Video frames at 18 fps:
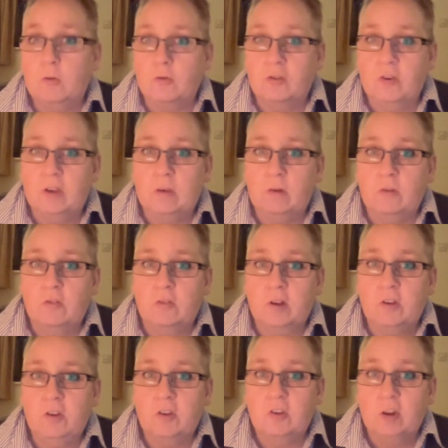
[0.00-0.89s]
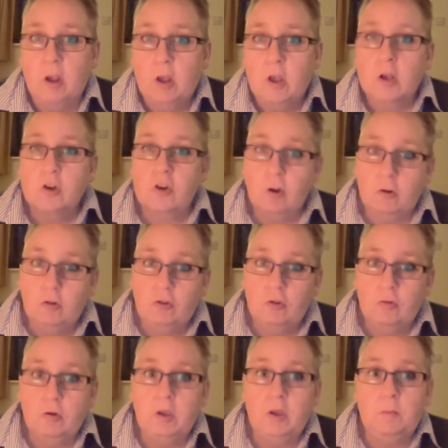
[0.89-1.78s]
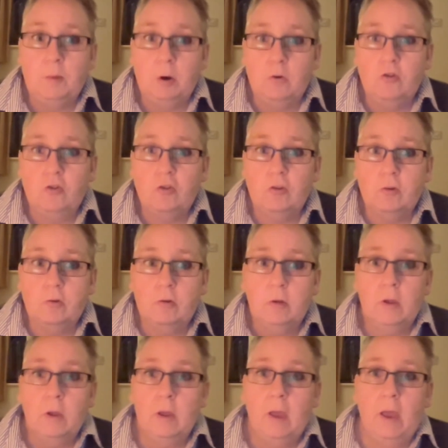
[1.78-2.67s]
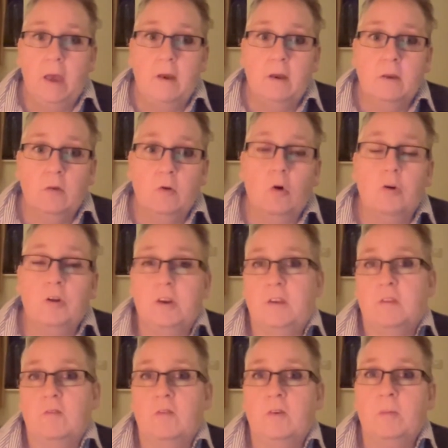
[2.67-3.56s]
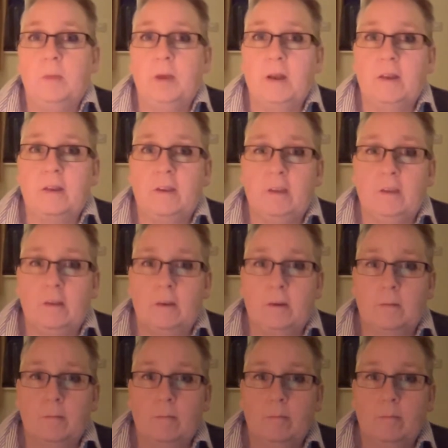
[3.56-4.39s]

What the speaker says: skills such as social, emotional and cognitive abilities.